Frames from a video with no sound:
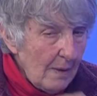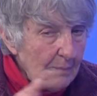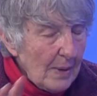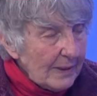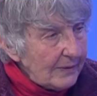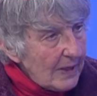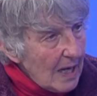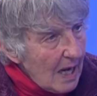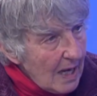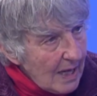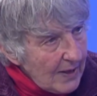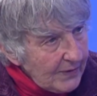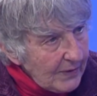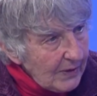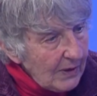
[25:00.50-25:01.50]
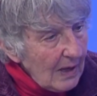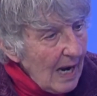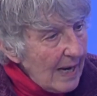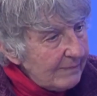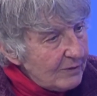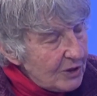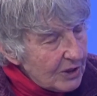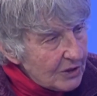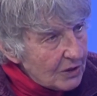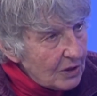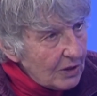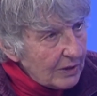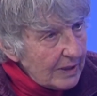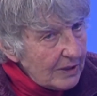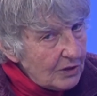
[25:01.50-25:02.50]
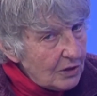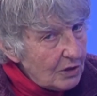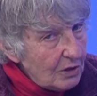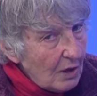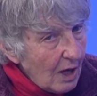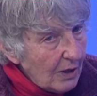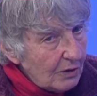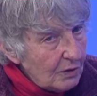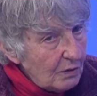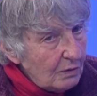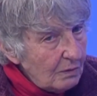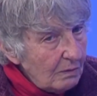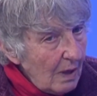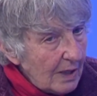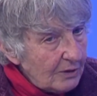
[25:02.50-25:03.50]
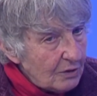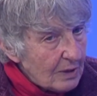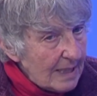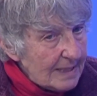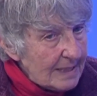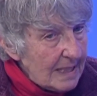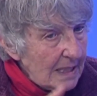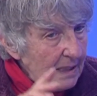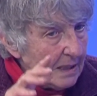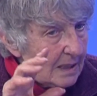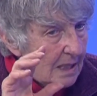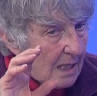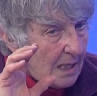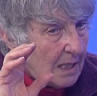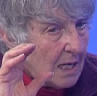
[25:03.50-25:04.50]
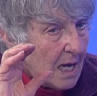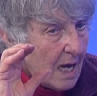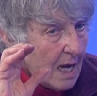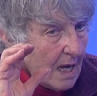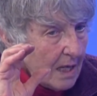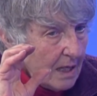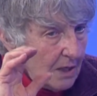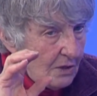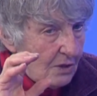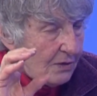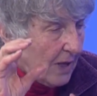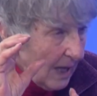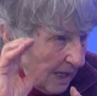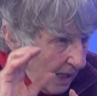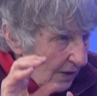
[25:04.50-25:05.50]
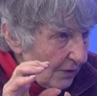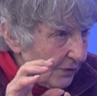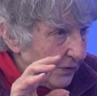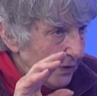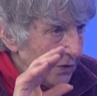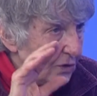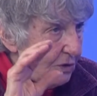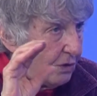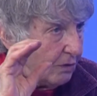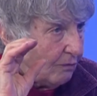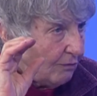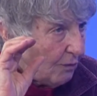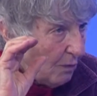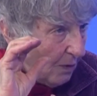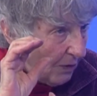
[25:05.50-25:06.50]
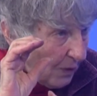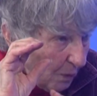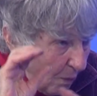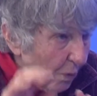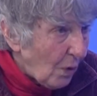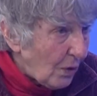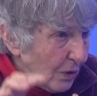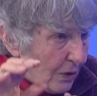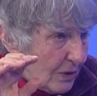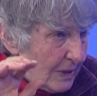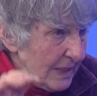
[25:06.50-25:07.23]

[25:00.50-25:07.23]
But the other, I'm just curious, are you addressing the health issue for the workers